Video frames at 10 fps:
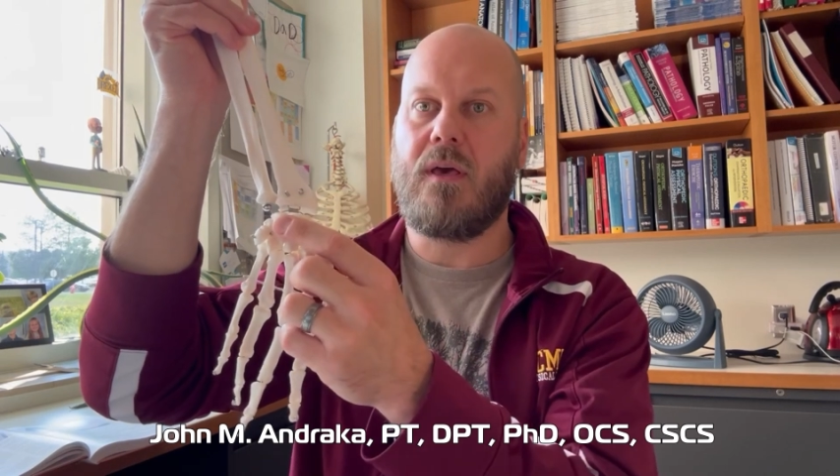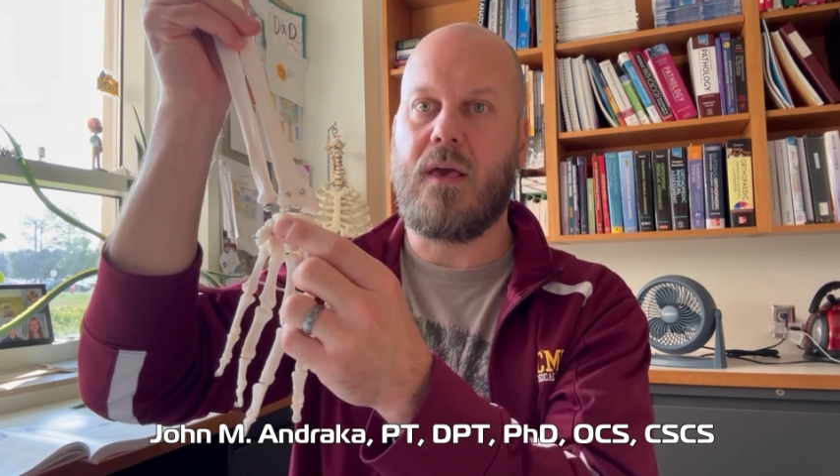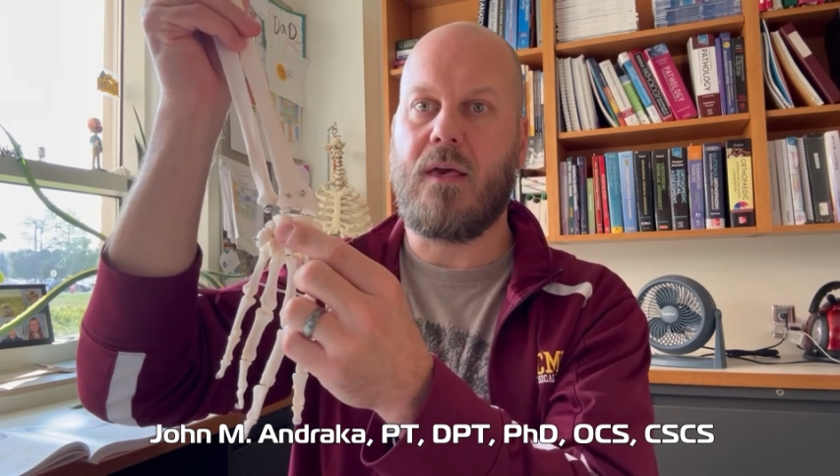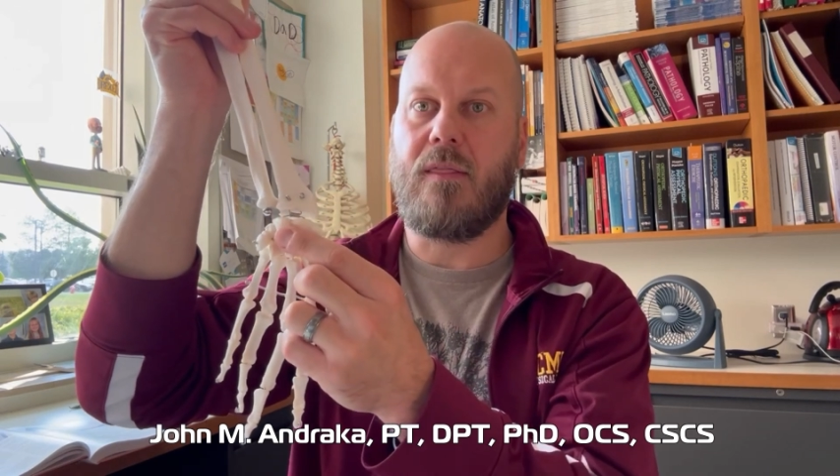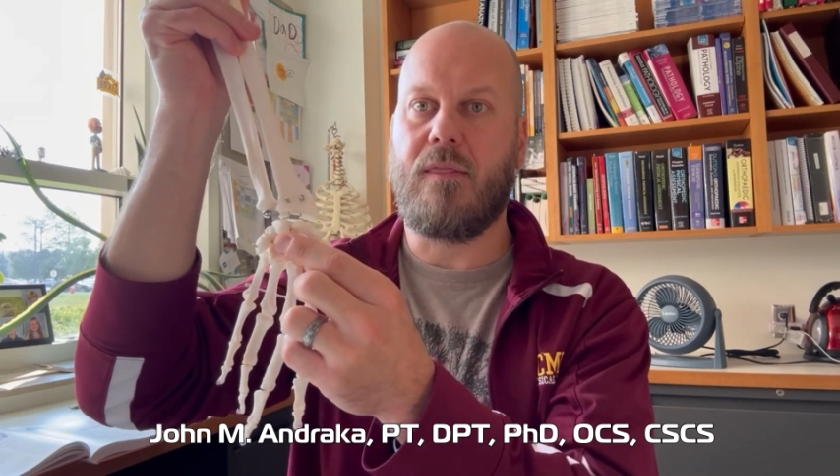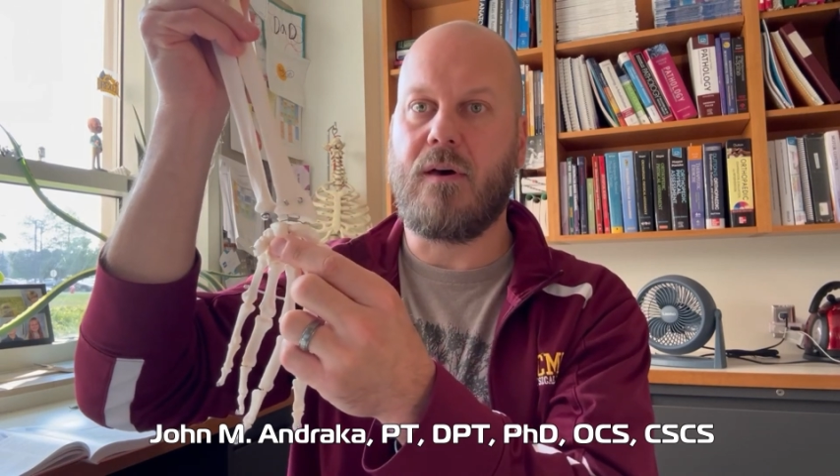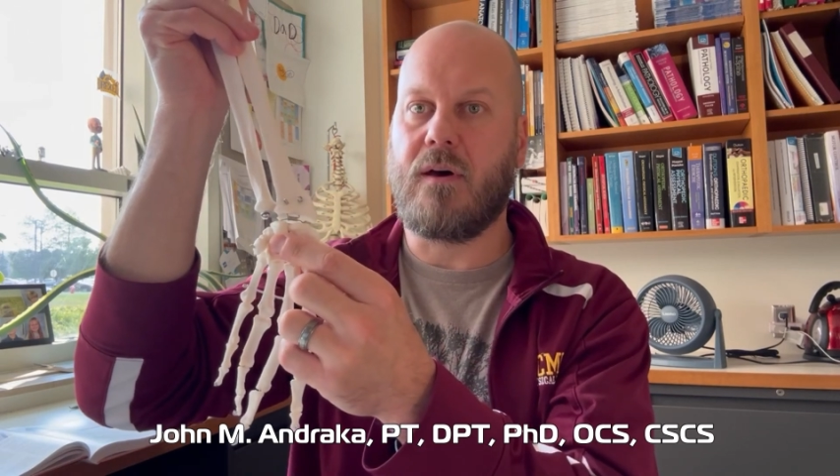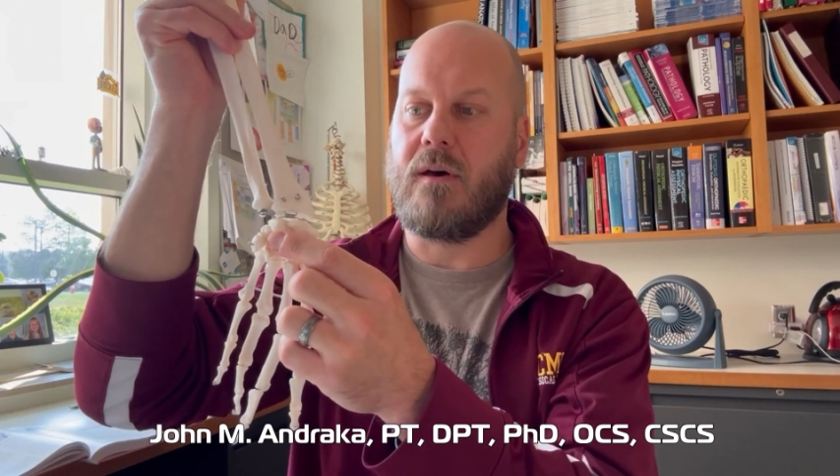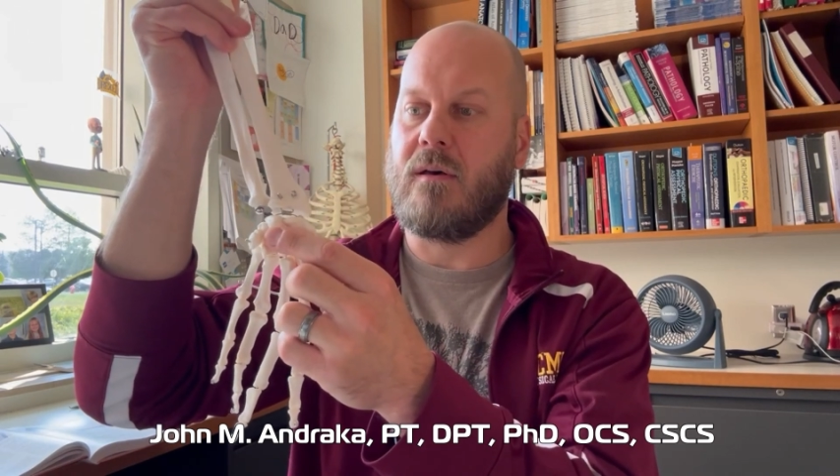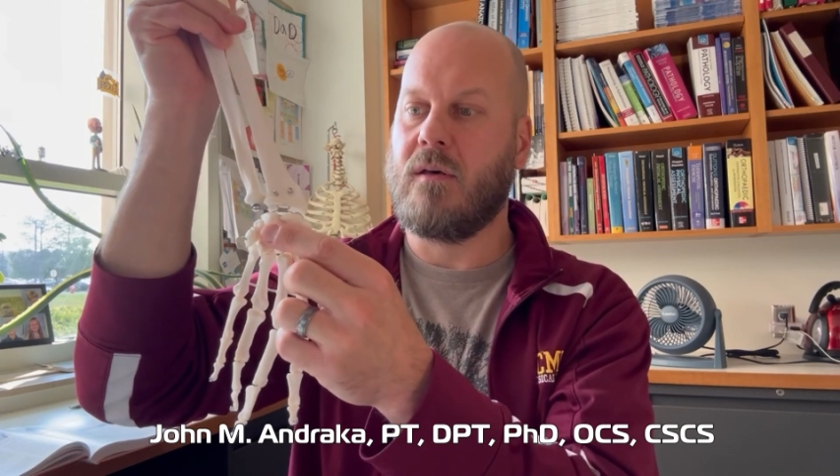and
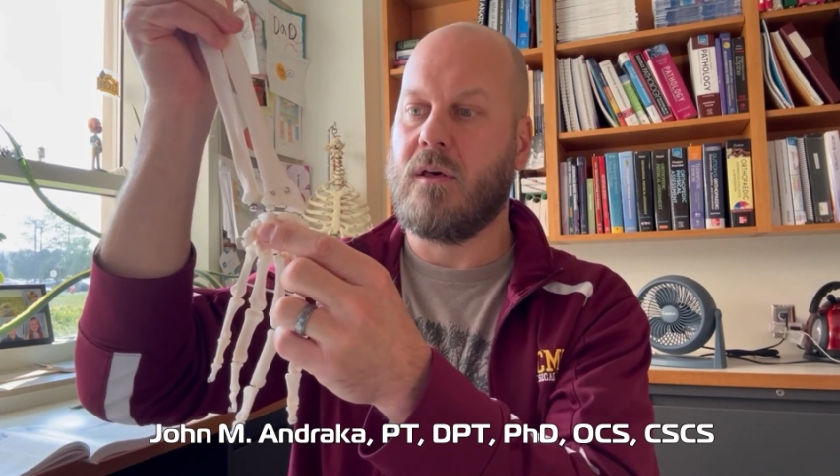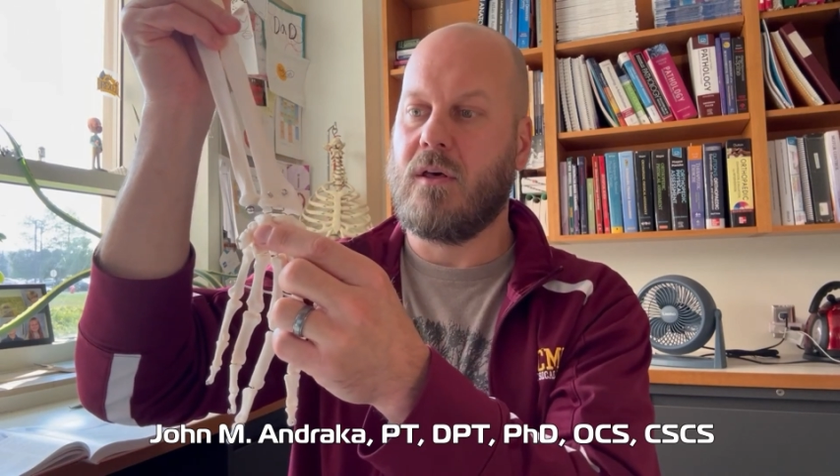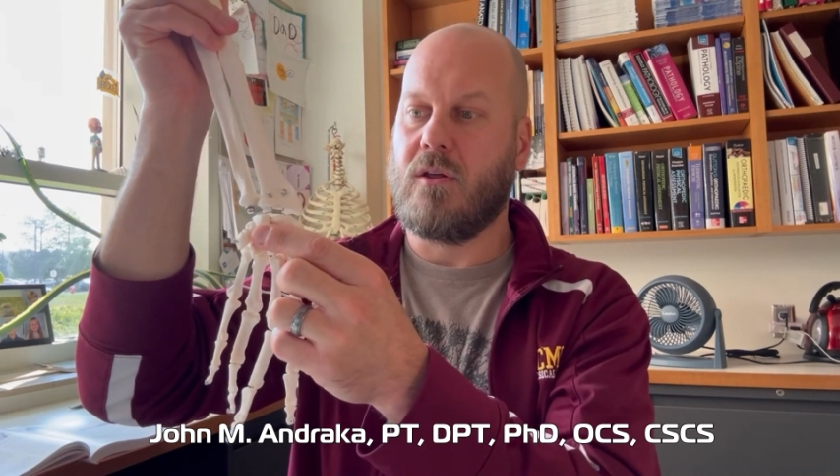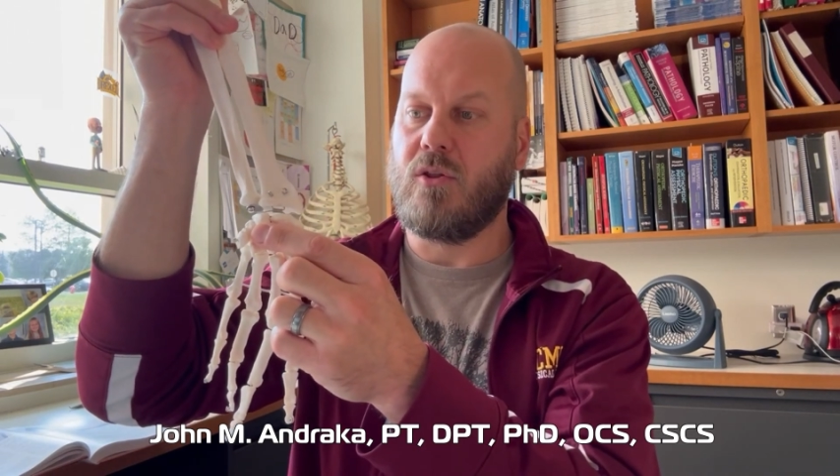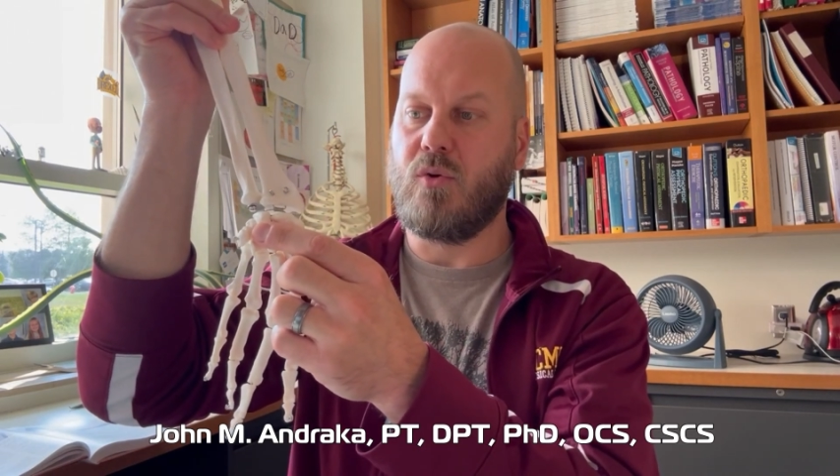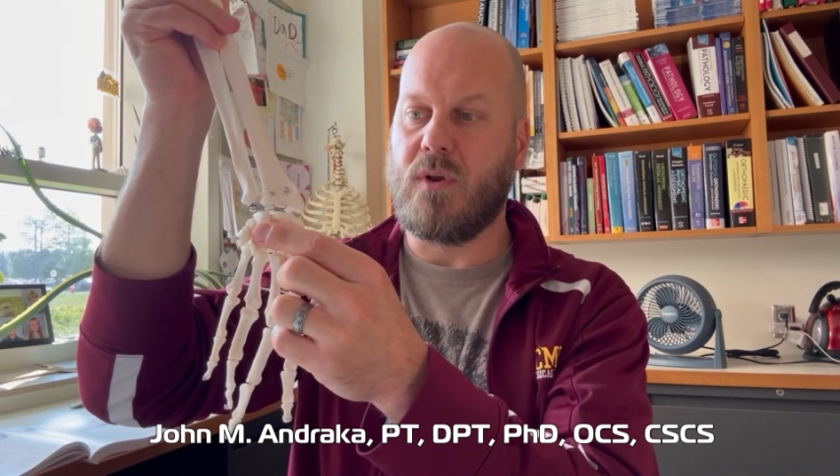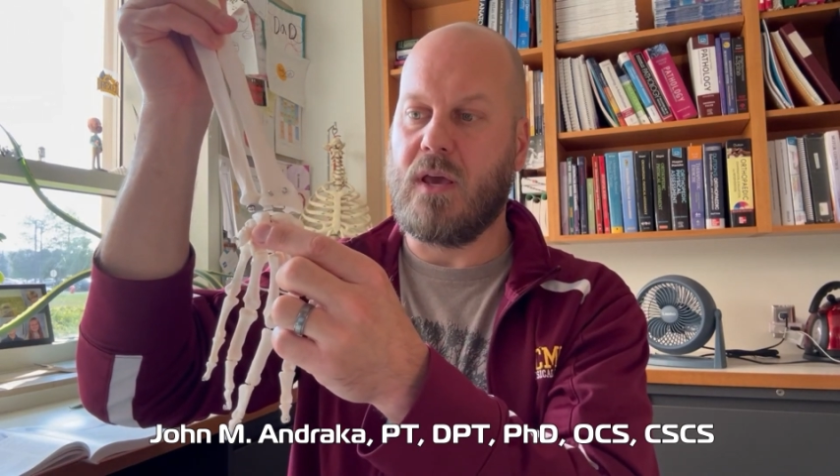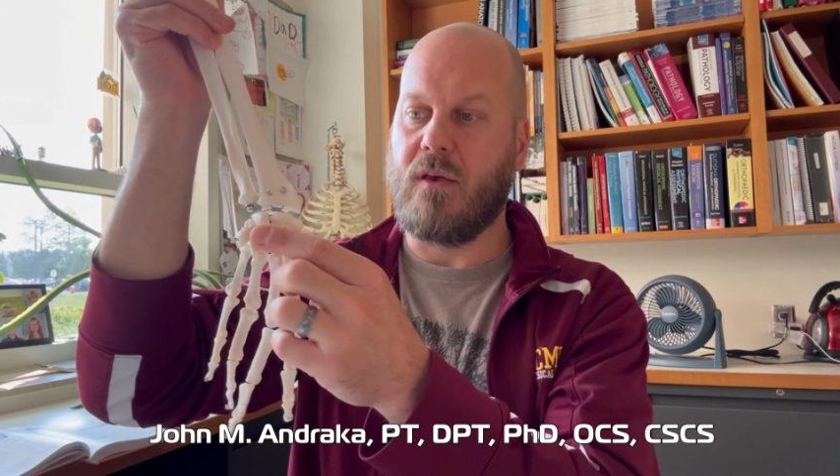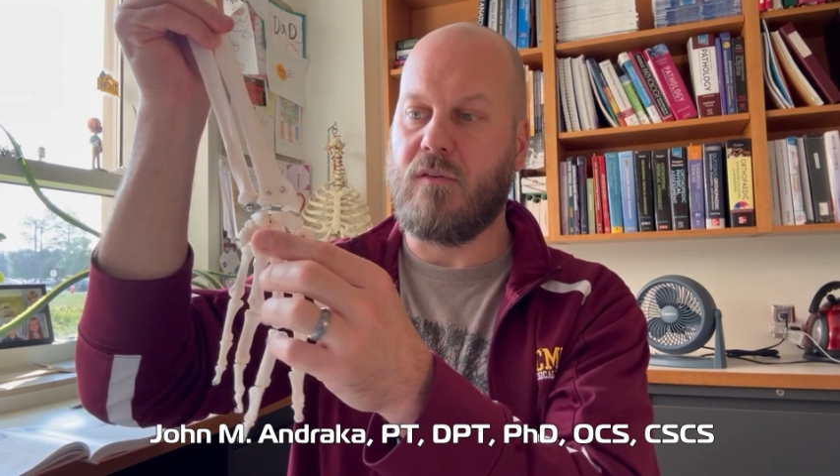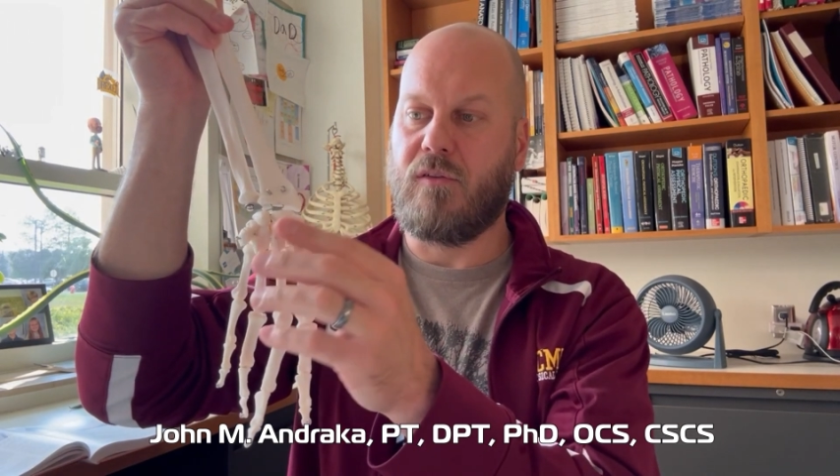the lunate.